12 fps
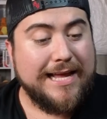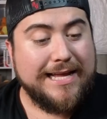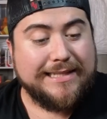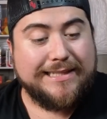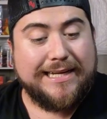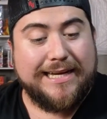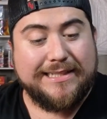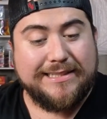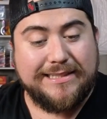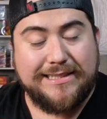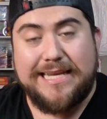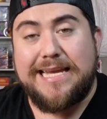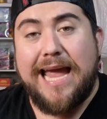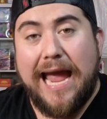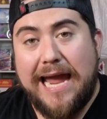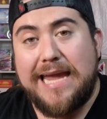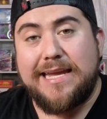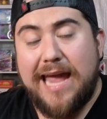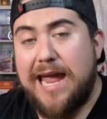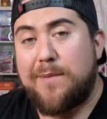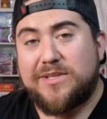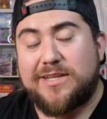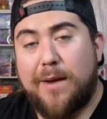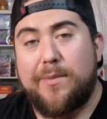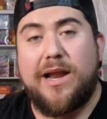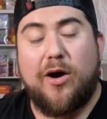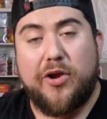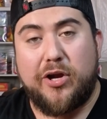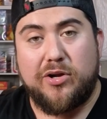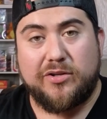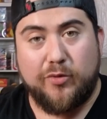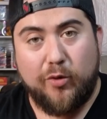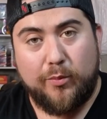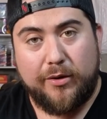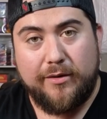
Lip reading: The ZA game is coming out here in October.